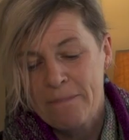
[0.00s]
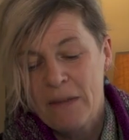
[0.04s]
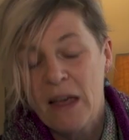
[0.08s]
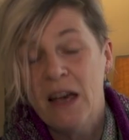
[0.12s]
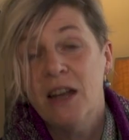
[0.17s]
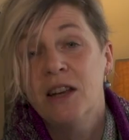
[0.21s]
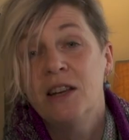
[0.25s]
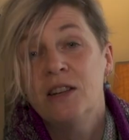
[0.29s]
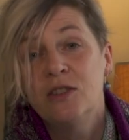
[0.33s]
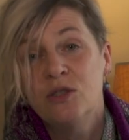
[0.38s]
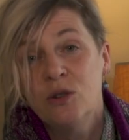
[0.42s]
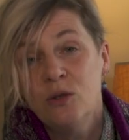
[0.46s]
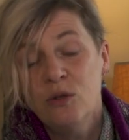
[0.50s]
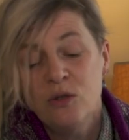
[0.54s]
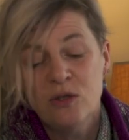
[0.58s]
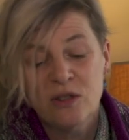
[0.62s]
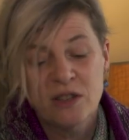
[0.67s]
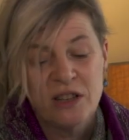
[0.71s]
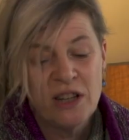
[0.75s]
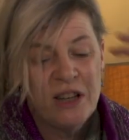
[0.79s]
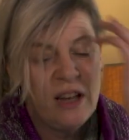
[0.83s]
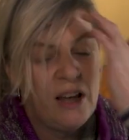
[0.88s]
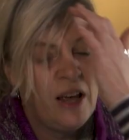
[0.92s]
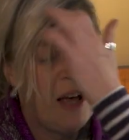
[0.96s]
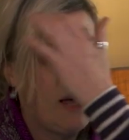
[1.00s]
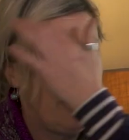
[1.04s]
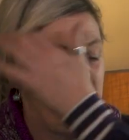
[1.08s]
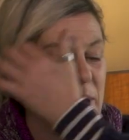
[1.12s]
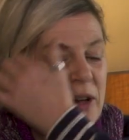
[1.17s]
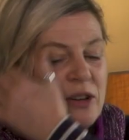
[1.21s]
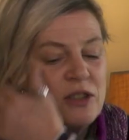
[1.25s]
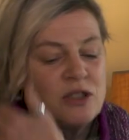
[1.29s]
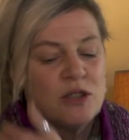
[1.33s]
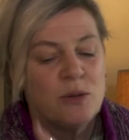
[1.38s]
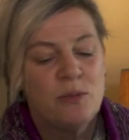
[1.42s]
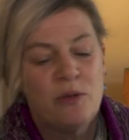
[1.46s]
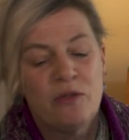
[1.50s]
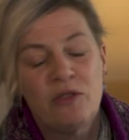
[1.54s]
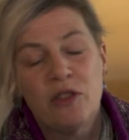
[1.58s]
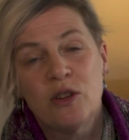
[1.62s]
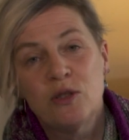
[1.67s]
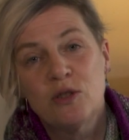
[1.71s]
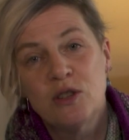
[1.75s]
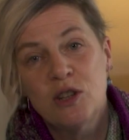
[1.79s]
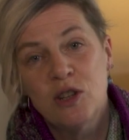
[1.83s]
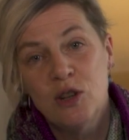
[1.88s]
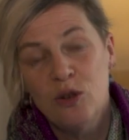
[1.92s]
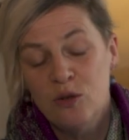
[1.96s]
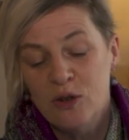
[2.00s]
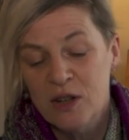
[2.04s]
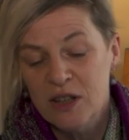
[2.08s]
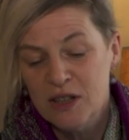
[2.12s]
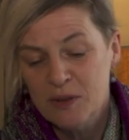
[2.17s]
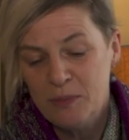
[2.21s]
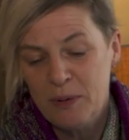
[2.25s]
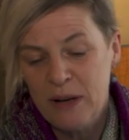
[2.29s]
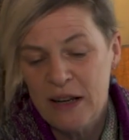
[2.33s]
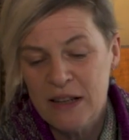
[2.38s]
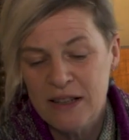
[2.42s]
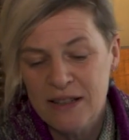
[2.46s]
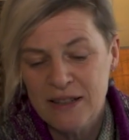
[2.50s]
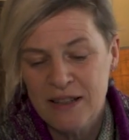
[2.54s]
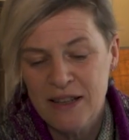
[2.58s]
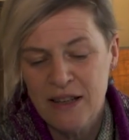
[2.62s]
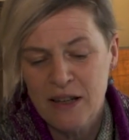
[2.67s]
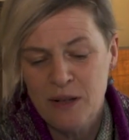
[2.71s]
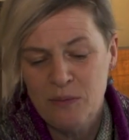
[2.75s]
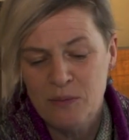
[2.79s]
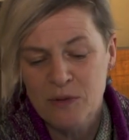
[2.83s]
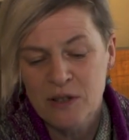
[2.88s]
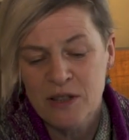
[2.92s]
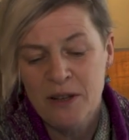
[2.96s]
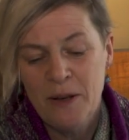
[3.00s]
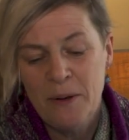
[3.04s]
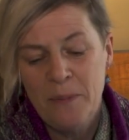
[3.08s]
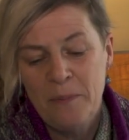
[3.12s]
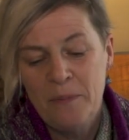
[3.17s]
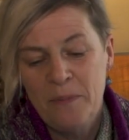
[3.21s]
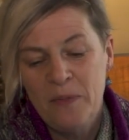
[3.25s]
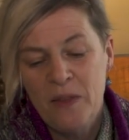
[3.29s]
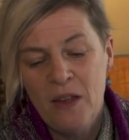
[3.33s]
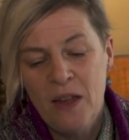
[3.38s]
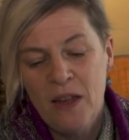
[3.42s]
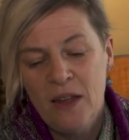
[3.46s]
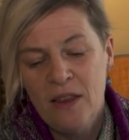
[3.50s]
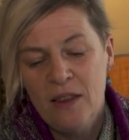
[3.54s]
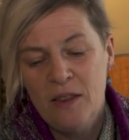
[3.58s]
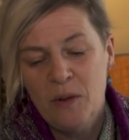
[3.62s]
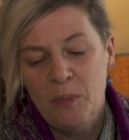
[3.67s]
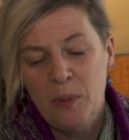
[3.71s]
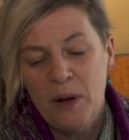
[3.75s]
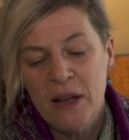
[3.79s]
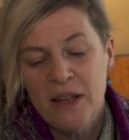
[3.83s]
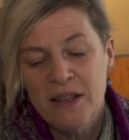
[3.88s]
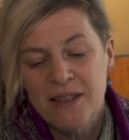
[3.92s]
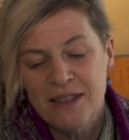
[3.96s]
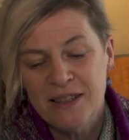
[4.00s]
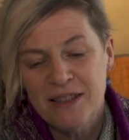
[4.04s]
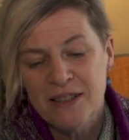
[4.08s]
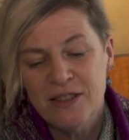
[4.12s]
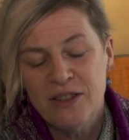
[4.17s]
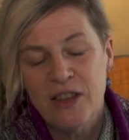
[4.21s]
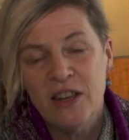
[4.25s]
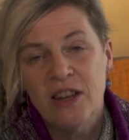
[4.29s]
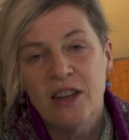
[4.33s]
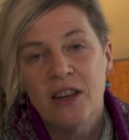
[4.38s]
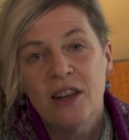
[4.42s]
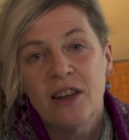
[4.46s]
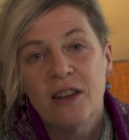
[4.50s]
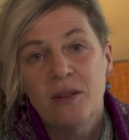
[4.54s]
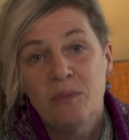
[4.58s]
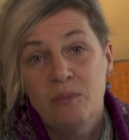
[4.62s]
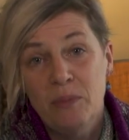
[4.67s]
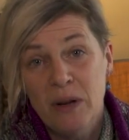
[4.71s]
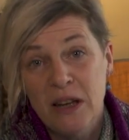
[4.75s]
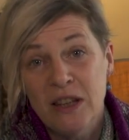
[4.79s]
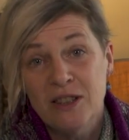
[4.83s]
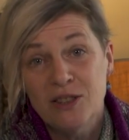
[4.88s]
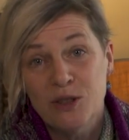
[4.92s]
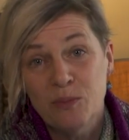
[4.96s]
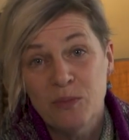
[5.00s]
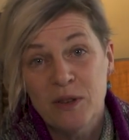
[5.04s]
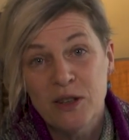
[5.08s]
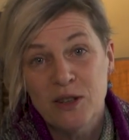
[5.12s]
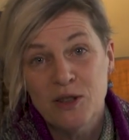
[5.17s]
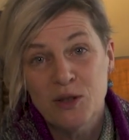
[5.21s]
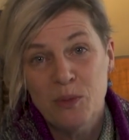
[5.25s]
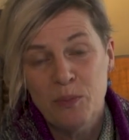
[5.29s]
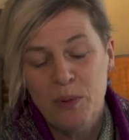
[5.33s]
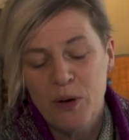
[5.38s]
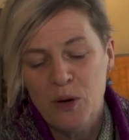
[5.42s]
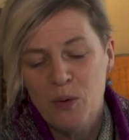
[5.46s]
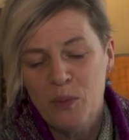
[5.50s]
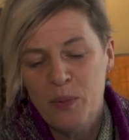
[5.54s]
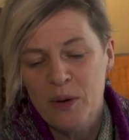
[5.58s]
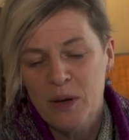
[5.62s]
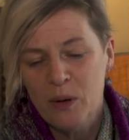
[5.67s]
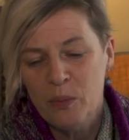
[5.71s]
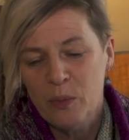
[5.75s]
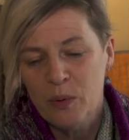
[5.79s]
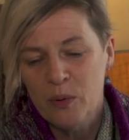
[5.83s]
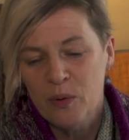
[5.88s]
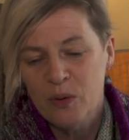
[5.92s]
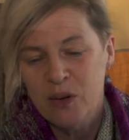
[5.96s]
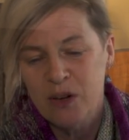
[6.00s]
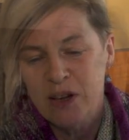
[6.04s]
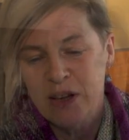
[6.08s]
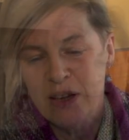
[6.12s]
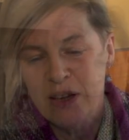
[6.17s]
And he talks about some of those curious place names, the places that mean something to boat people.